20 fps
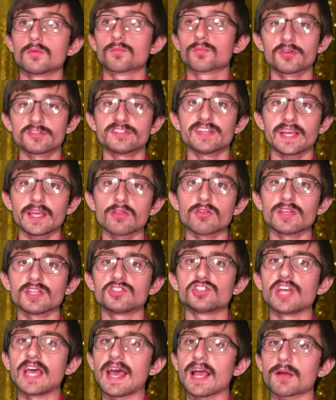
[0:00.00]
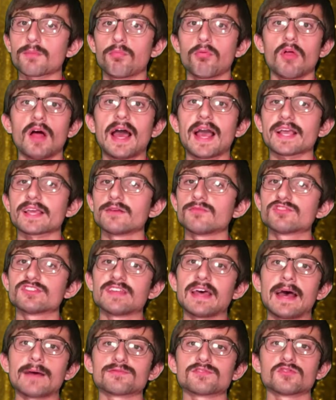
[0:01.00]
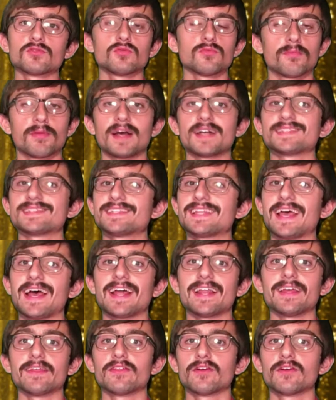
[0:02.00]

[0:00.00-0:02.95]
Particularly Jack Black, he was the absolute best at it.